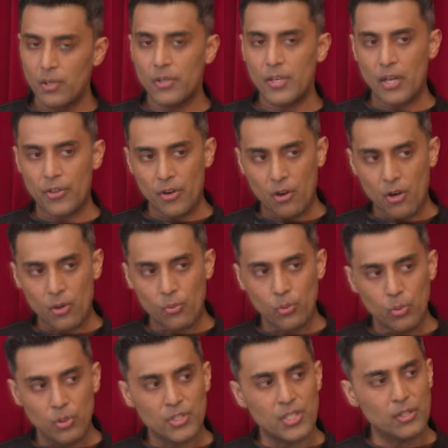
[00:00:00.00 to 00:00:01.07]
Now, there are
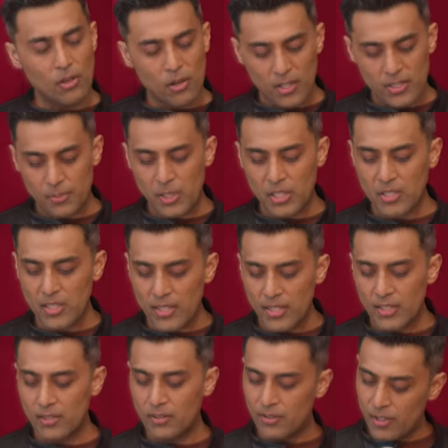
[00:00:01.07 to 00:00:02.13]
rules and laws. I'm not saying
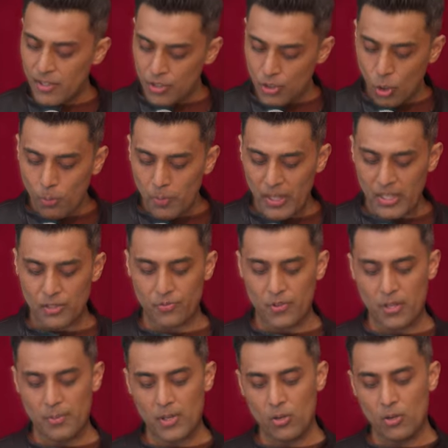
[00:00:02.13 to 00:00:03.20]
that there's no place for
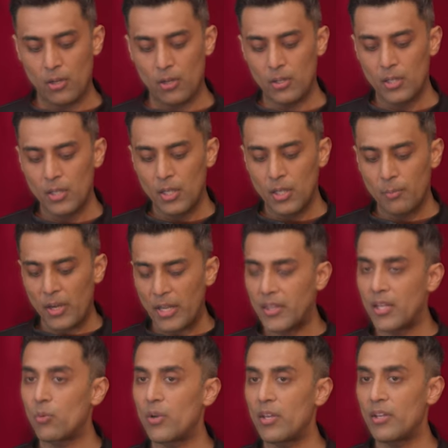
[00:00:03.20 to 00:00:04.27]
them at all, but I
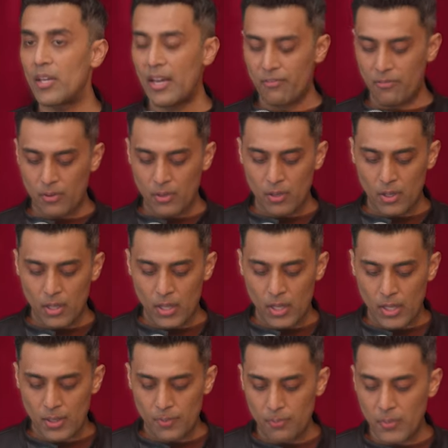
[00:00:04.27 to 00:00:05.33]
think we have
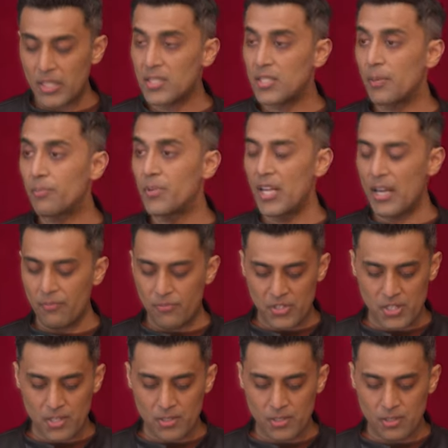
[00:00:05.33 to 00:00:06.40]
uh, mixed up the
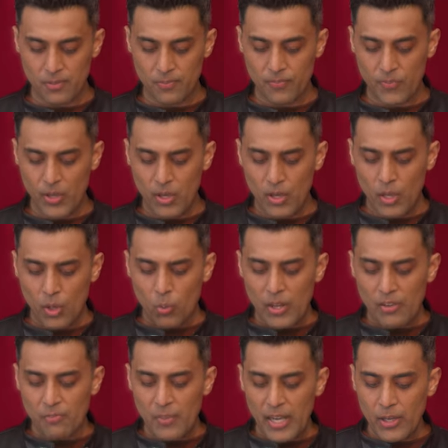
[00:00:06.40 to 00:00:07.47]
emphasis. We
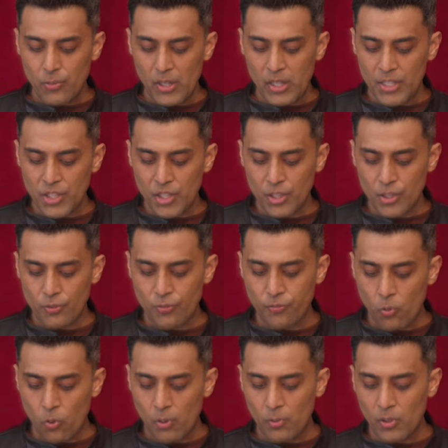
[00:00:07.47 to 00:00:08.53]
have made religion into
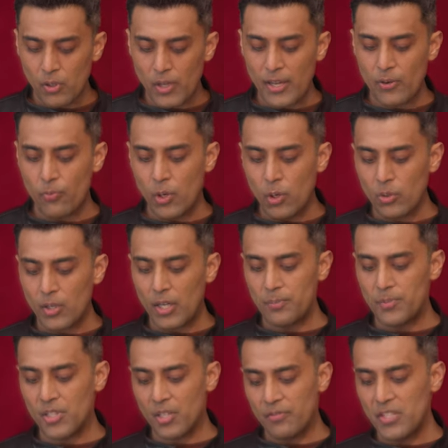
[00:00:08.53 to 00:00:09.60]
formal and rote
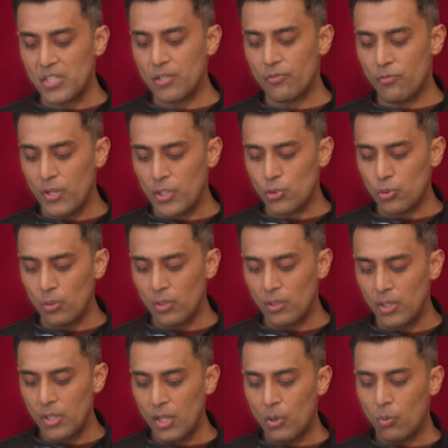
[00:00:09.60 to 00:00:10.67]
observance of ritual
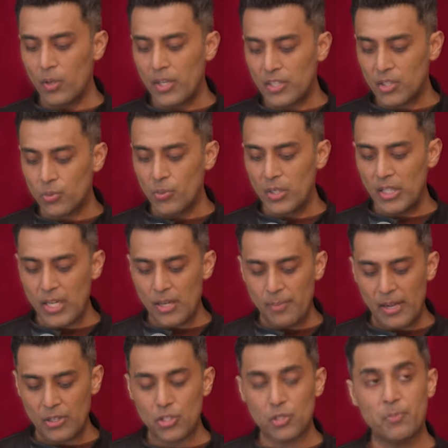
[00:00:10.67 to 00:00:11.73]
when it's really
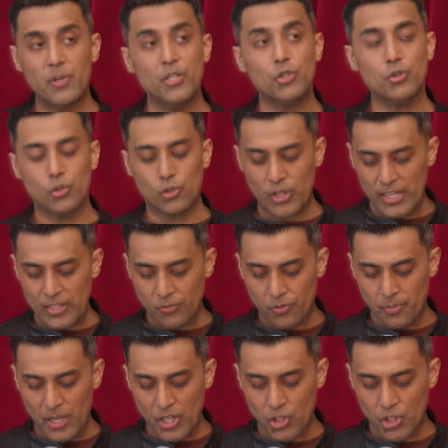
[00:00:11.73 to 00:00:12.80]
about spiritual
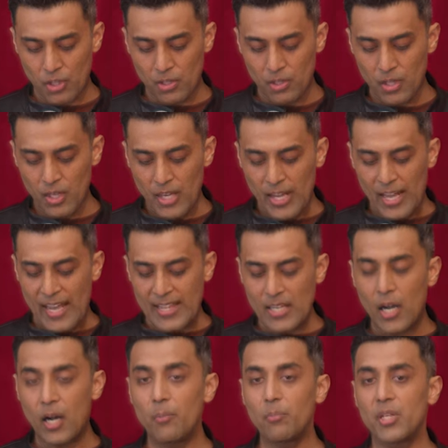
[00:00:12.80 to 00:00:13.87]
transformation and the
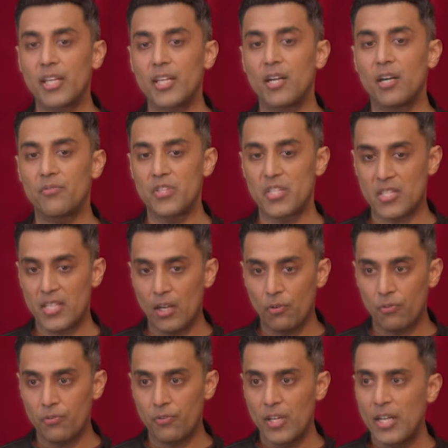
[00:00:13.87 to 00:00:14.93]
humbling of the
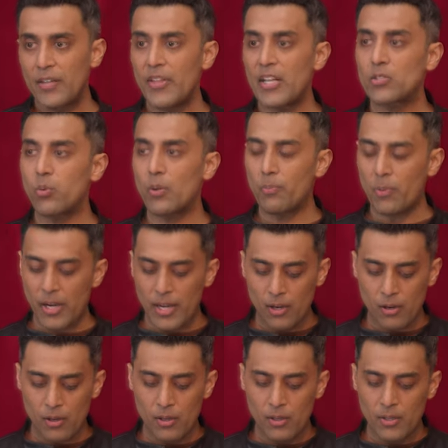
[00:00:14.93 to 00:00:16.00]
self. That's what
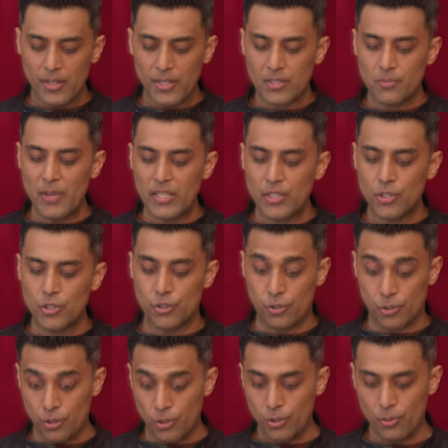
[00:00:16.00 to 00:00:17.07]
prayer is meant
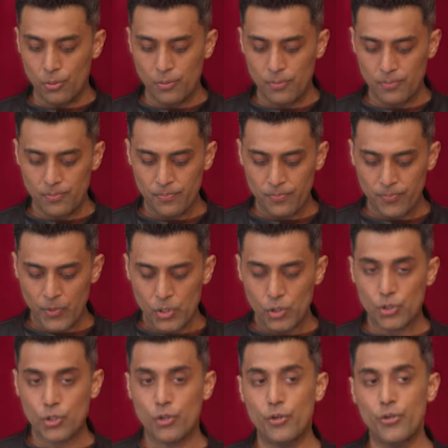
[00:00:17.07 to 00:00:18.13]
to do,
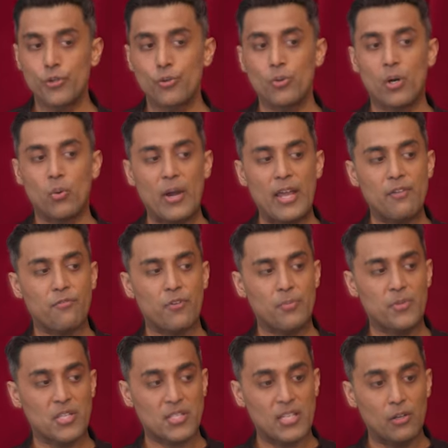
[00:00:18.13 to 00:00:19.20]
to turn you away from
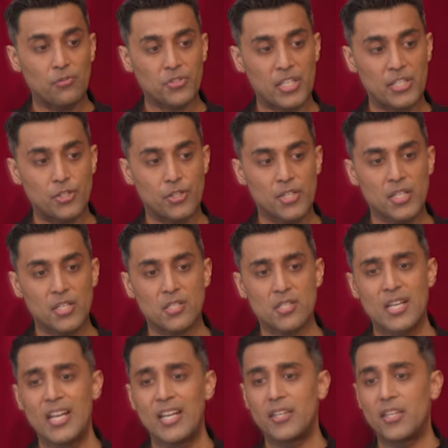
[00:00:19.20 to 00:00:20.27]
the self-centeredness,
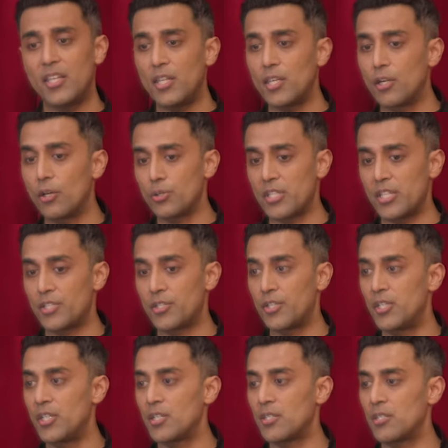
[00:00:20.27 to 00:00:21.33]
the
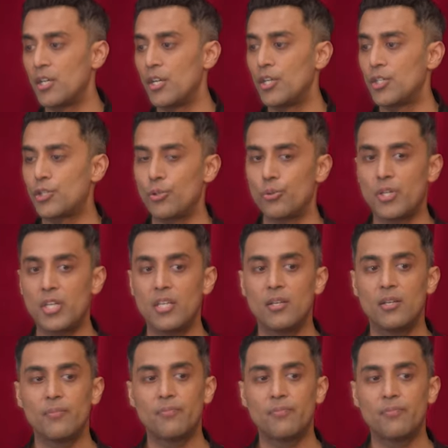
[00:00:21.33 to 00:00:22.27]
ego-centeredness, to the